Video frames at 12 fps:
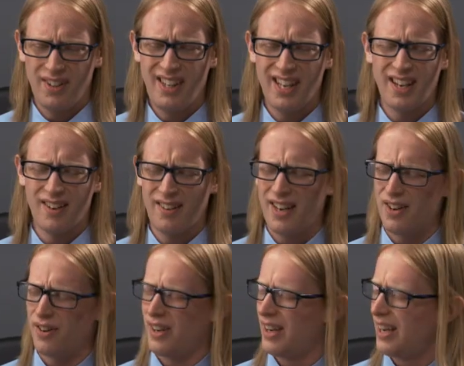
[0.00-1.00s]
Yeah,
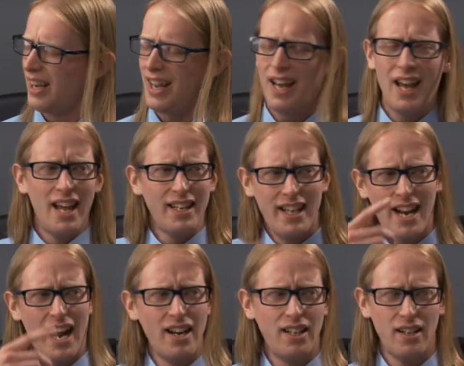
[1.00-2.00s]
now get
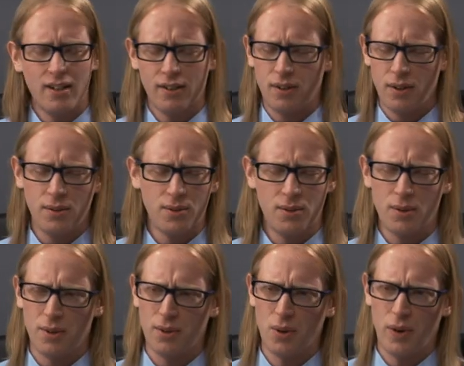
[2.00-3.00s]
out of here and close the door
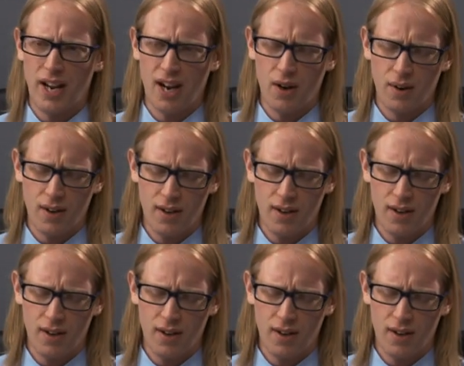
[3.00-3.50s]
on your way out.